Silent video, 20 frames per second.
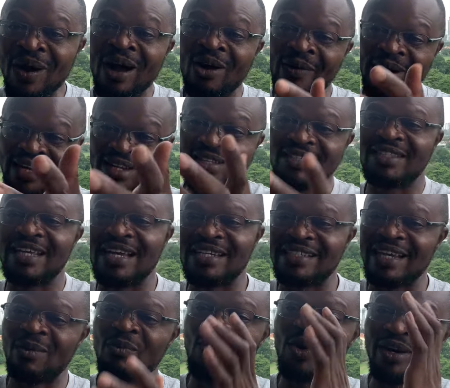are already in
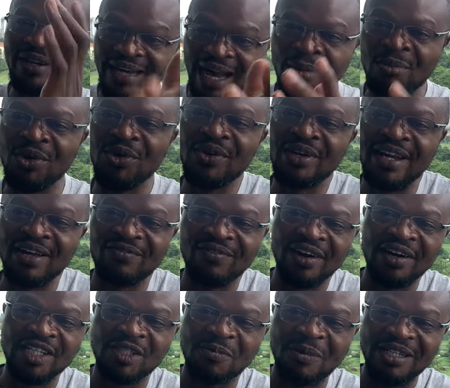Thursday. I'm welcoming you in a
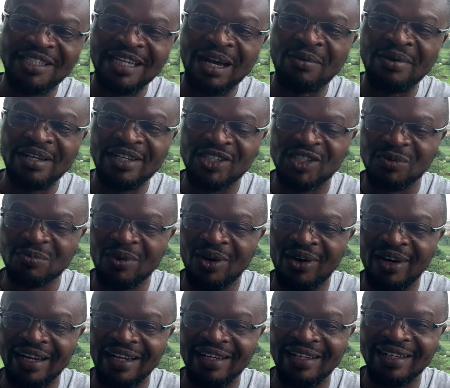very special way this
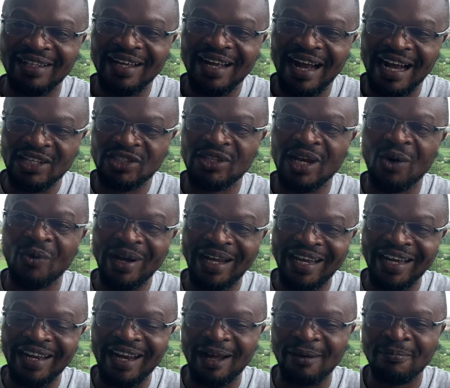morning as you are
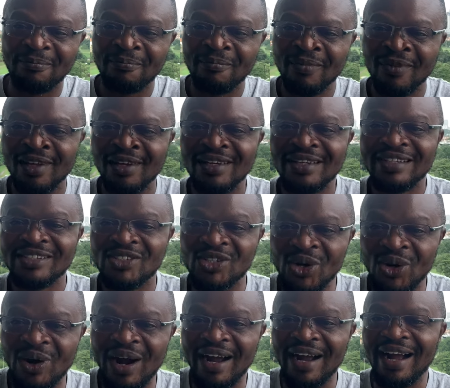waking up.
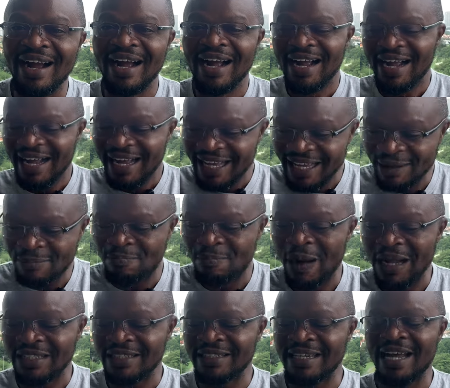So he
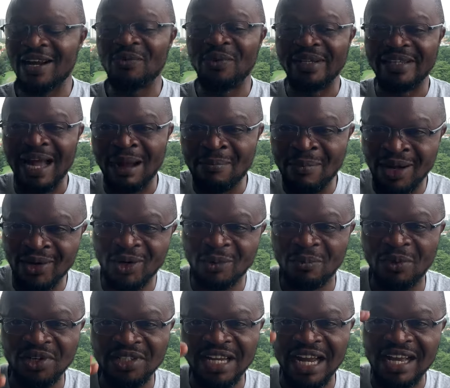partnered with Armando
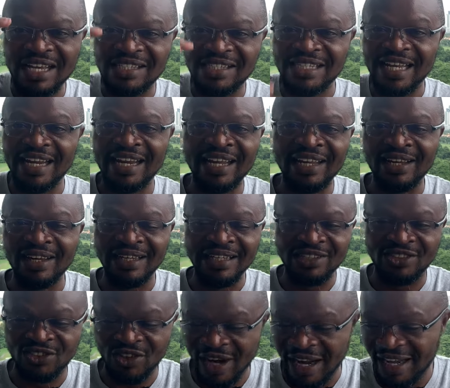Broja yesterday
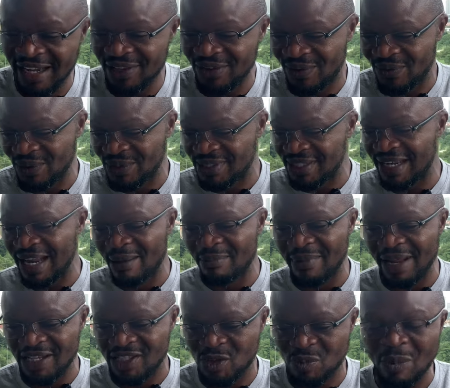in training. You can see them
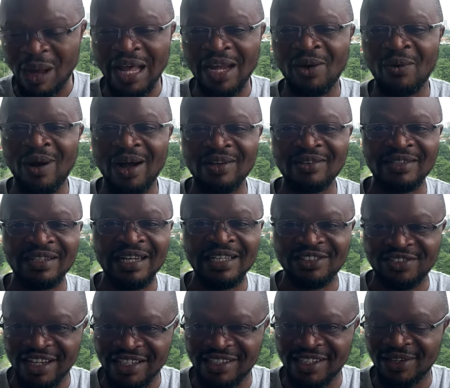there smiling while I was in the
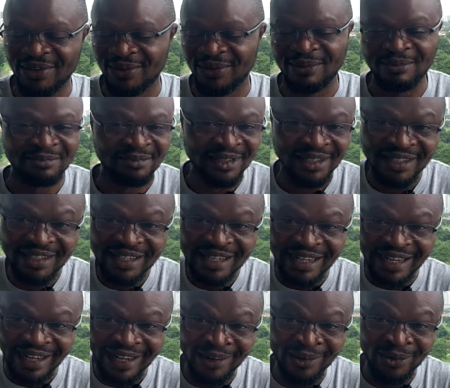dressing room.
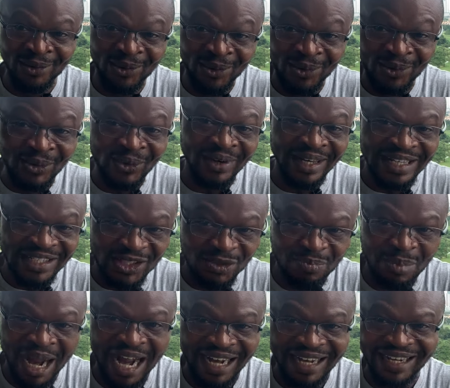Nkunku is
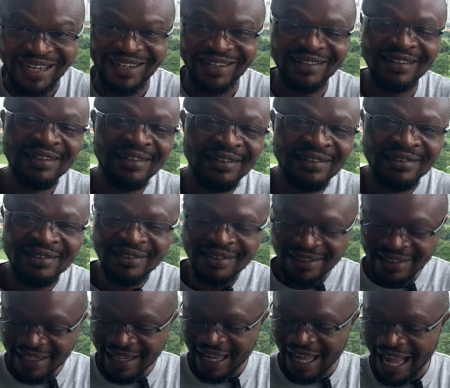back.
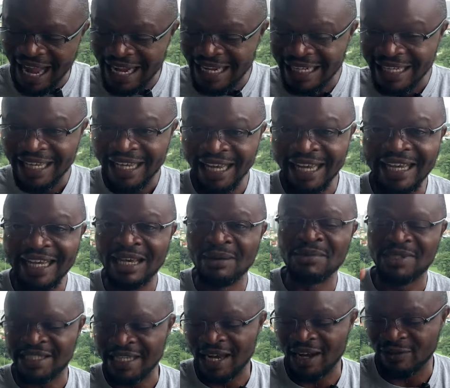And he
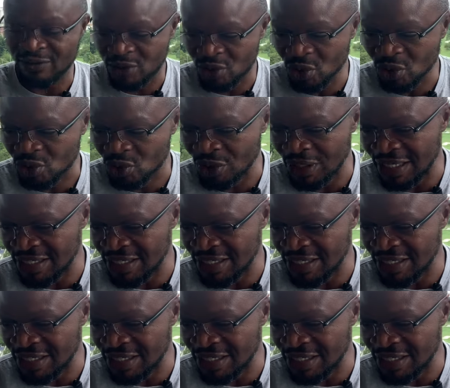himself took to